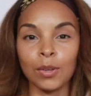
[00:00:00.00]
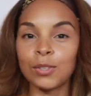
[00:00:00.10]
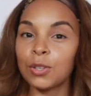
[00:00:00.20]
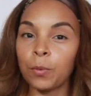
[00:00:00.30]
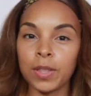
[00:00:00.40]

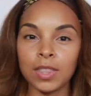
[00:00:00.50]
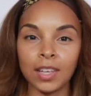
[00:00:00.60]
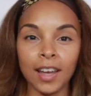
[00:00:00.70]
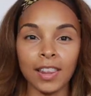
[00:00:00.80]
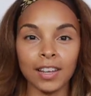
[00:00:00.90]
So one
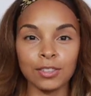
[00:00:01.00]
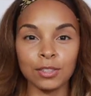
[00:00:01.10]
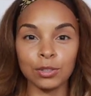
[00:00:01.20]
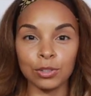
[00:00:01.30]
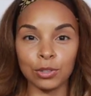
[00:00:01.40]
thing I like
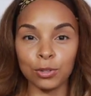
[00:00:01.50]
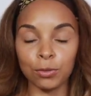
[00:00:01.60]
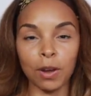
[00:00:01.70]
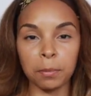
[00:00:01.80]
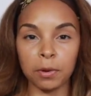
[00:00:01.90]
to do
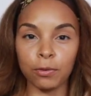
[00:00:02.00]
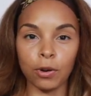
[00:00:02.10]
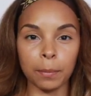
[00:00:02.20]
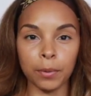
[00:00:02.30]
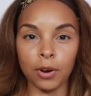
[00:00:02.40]
right before
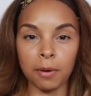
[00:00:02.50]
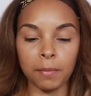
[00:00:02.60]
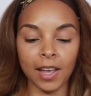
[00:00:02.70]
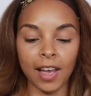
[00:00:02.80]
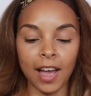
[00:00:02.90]
I put on
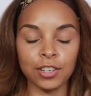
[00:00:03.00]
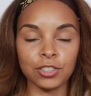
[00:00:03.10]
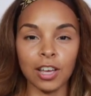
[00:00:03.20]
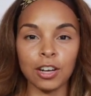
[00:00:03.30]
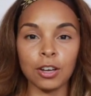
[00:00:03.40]
my
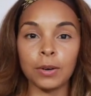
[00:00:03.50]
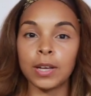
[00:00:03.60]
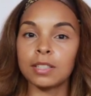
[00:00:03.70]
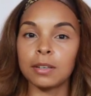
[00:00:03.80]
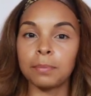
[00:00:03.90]
eyeshadow
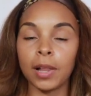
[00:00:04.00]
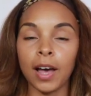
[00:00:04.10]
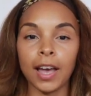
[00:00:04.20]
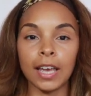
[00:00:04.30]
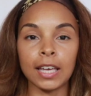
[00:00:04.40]
is
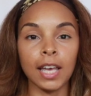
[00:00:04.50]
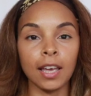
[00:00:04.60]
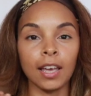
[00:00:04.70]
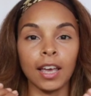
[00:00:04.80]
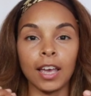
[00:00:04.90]
apply
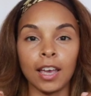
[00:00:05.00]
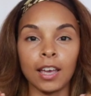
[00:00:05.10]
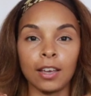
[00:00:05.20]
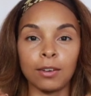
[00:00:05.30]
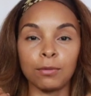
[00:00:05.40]

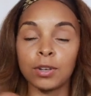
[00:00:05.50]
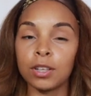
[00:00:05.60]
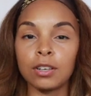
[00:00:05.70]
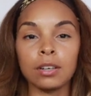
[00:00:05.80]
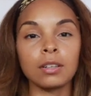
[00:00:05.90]
a
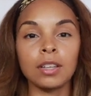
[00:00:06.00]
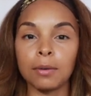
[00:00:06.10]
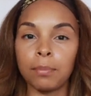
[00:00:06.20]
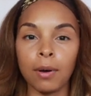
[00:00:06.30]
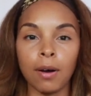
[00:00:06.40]
really good
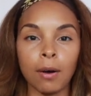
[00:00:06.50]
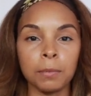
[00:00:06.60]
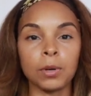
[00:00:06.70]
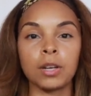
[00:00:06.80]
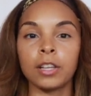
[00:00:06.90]
lip balm
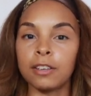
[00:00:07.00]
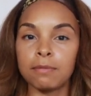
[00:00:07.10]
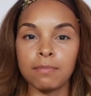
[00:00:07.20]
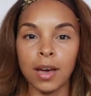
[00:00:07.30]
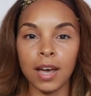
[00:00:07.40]
or a lip
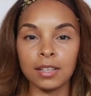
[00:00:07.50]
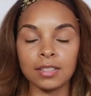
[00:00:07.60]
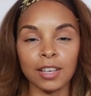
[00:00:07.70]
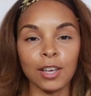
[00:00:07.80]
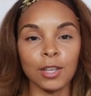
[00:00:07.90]

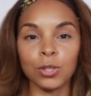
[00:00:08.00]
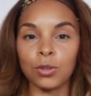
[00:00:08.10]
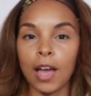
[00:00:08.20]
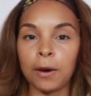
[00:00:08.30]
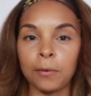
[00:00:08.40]
mask, so
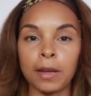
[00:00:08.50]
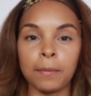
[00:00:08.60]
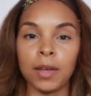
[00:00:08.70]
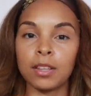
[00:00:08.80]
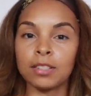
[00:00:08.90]
that way
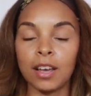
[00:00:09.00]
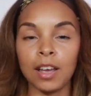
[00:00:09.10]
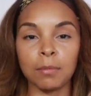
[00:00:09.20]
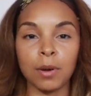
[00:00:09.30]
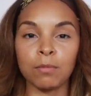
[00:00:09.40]
by the
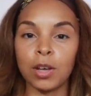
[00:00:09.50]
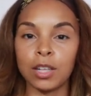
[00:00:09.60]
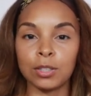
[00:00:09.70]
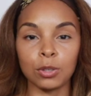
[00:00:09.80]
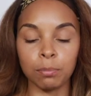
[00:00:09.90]
time I'm ready
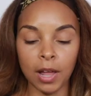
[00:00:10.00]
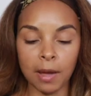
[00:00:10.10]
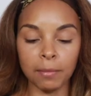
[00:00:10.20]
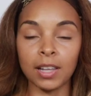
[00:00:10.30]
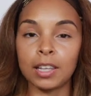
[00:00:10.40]
to apply
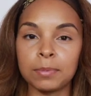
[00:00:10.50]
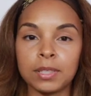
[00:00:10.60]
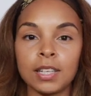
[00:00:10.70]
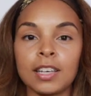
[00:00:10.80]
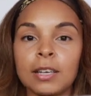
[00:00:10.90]
my
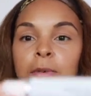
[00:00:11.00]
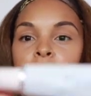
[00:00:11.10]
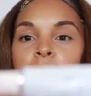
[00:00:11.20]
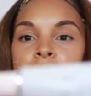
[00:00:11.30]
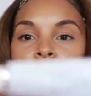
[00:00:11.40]
lipstick, it will
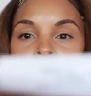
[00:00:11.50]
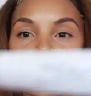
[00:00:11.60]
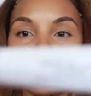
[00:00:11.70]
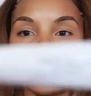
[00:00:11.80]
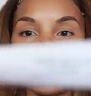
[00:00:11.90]
have
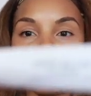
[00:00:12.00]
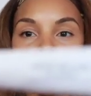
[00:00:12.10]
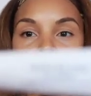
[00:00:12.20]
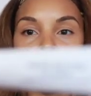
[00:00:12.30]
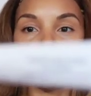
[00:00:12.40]
set in and